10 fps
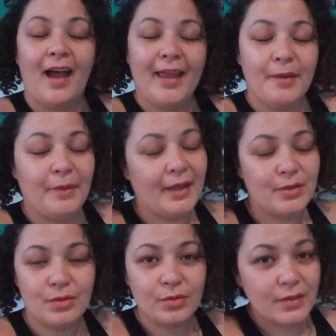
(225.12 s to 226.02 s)
I am
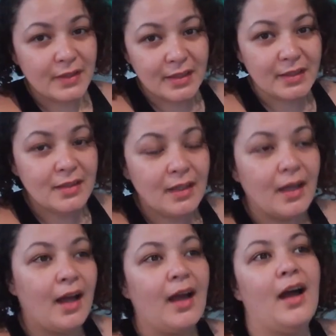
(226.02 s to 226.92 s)
exhausted,
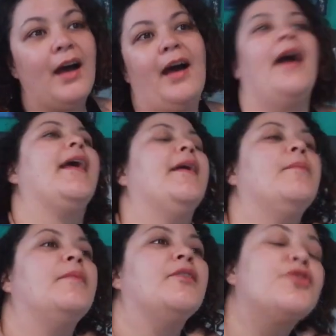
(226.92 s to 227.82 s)
I
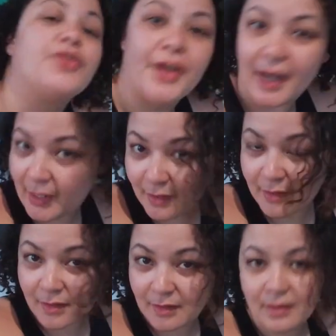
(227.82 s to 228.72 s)
am
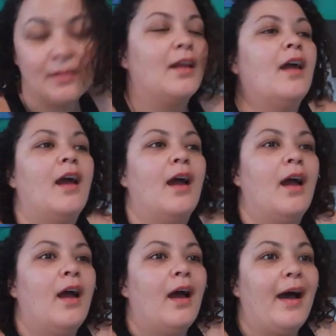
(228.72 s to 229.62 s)
drained,
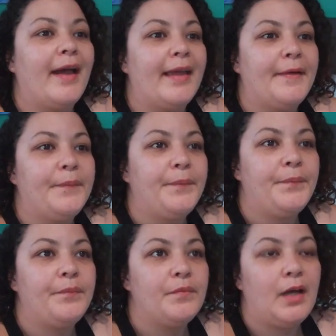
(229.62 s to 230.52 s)
I
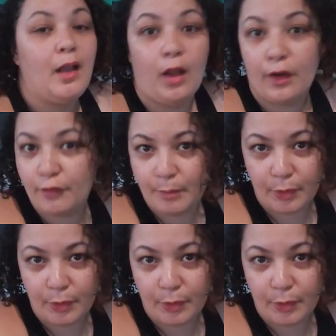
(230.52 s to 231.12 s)
am a lot of